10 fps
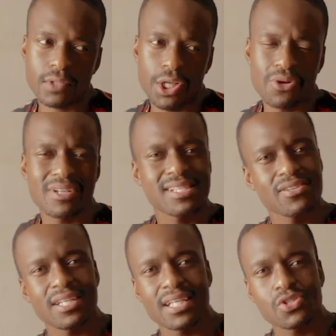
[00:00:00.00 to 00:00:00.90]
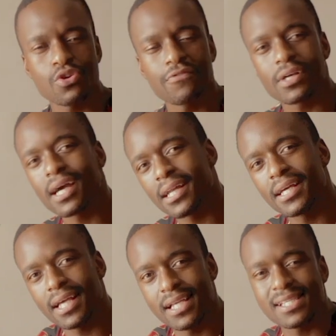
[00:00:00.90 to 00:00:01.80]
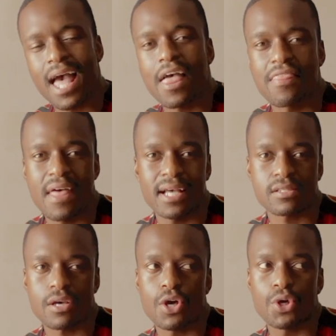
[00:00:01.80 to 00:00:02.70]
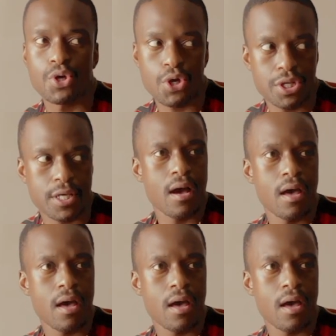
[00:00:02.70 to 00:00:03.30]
you don't necessarily need to if your color is that good.